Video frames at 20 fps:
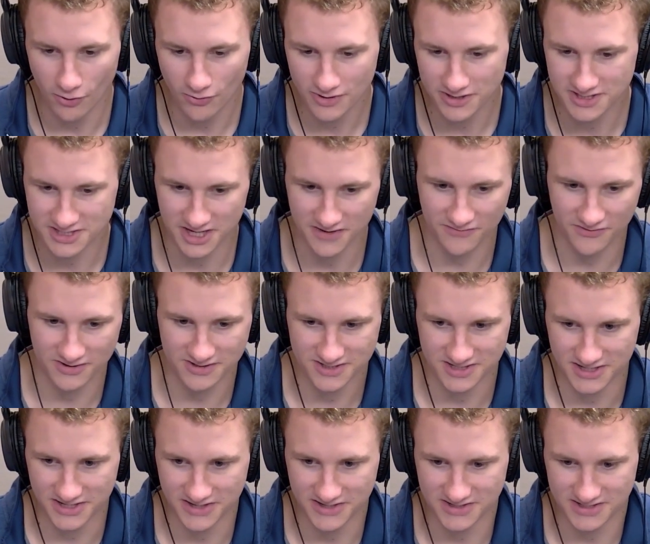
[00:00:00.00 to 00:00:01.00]
The only
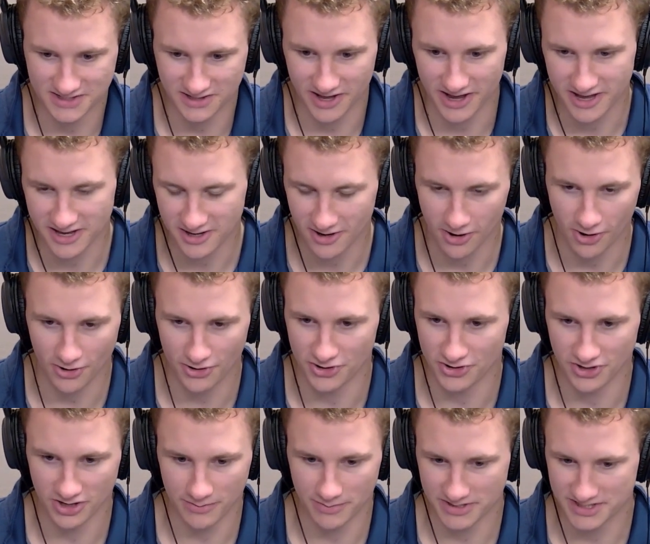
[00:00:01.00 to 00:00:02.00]
difference is, like, are you
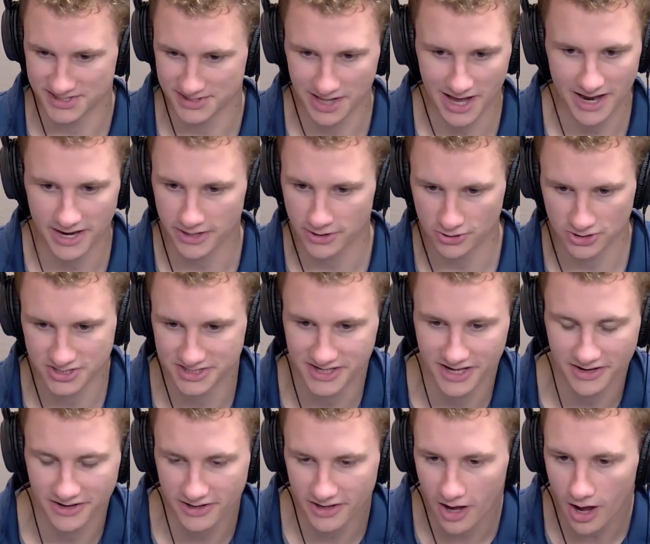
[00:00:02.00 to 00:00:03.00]
going to be sliding or
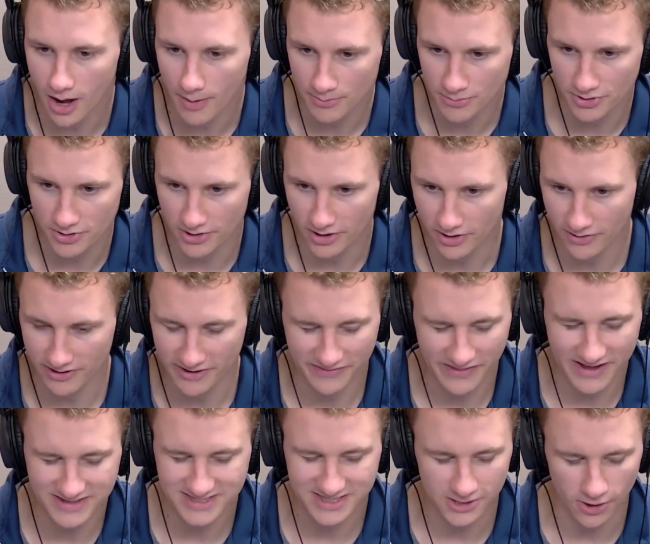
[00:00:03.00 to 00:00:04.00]
standing up, you know. Like,
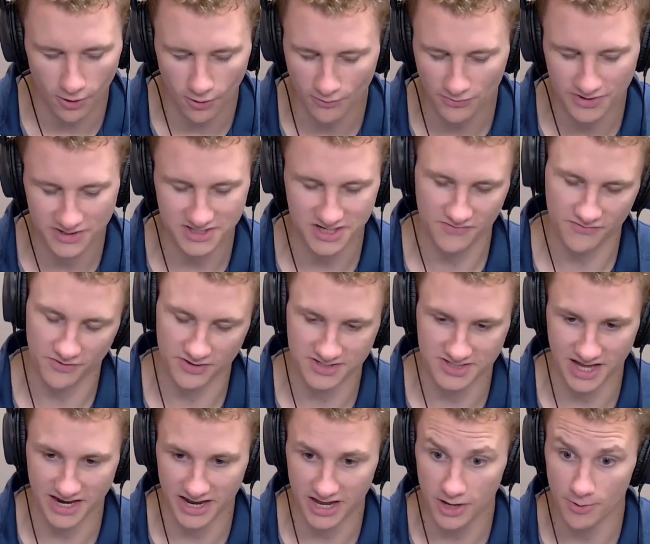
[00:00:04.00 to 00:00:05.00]
that's the only difference
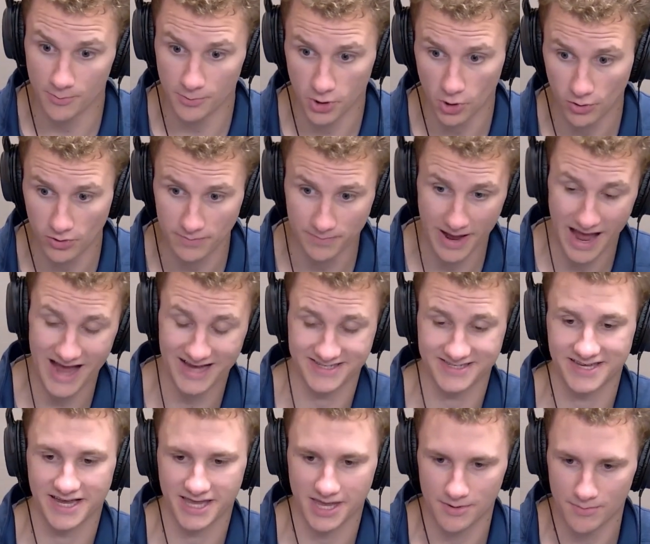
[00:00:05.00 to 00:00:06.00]
that him going
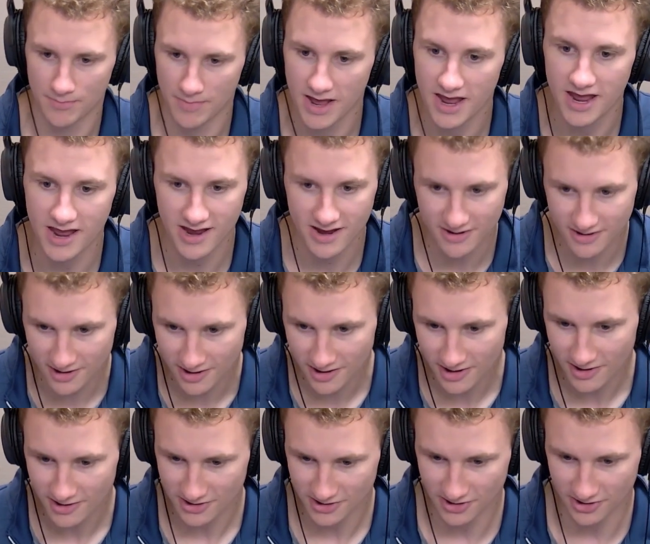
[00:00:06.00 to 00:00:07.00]
past second made.
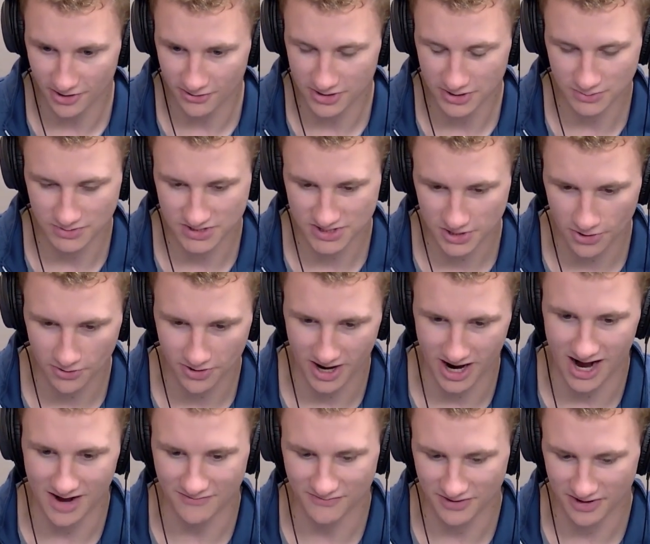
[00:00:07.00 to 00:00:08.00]
You know, he was so
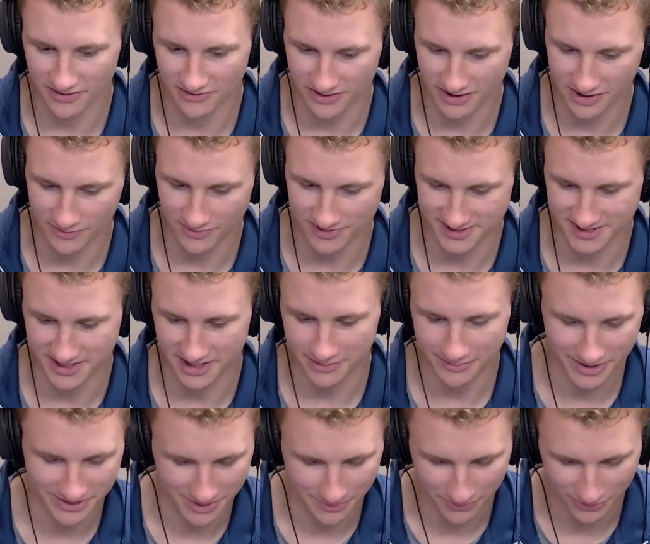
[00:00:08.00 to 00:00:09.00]
confident that he wasn't going to
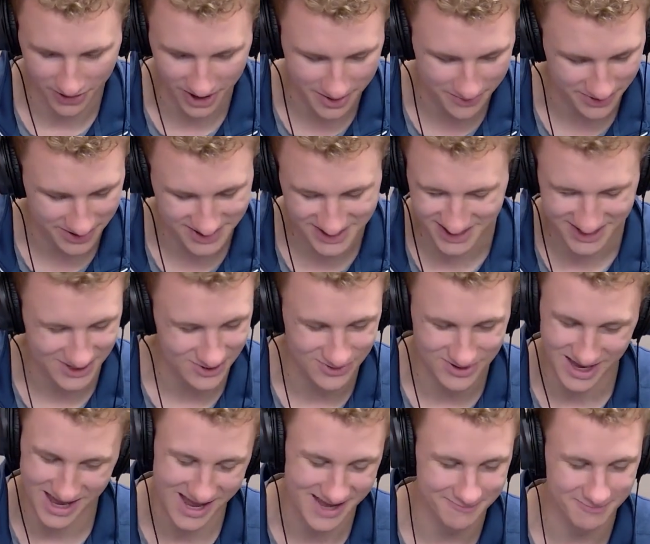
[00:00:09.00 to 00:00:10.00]
make the play. But it's like you
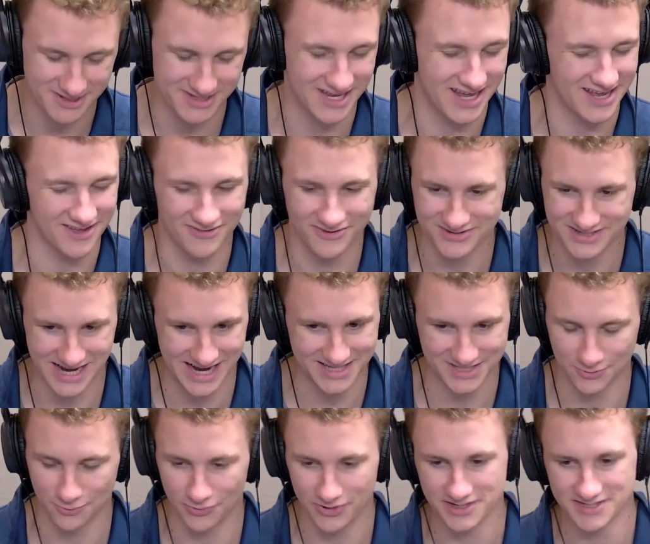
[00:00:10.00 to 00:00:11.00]
can't be taking those
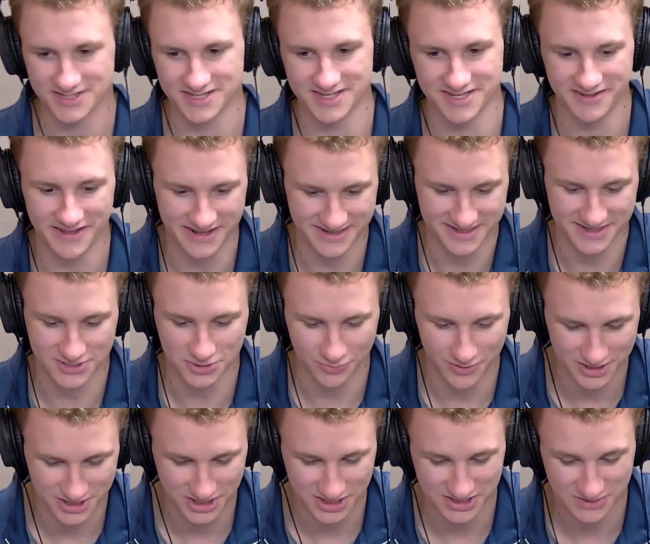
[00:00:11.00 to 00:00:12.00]
kinds of risks in that
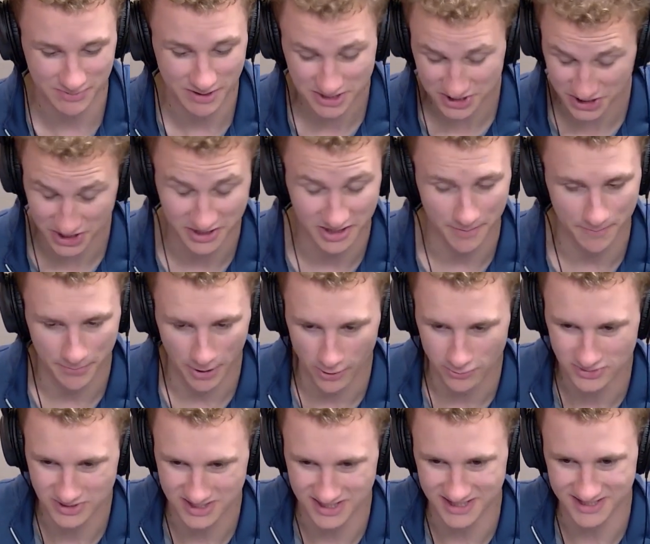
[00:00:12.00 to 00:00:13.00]
situation, especially in the
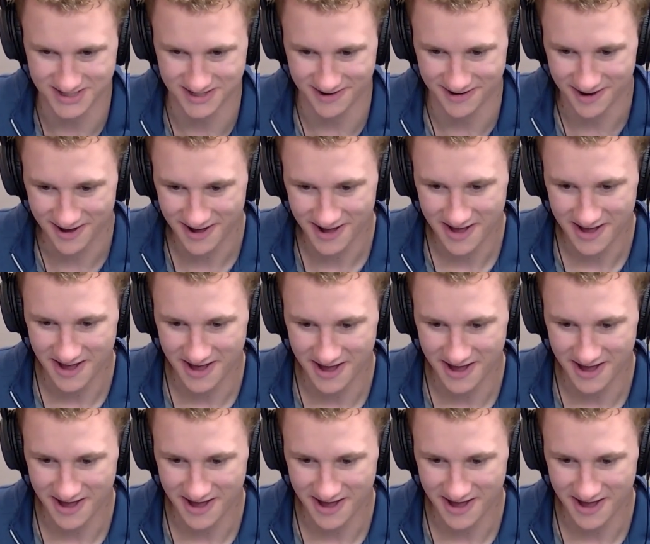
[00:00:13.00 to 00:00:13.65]
postseason.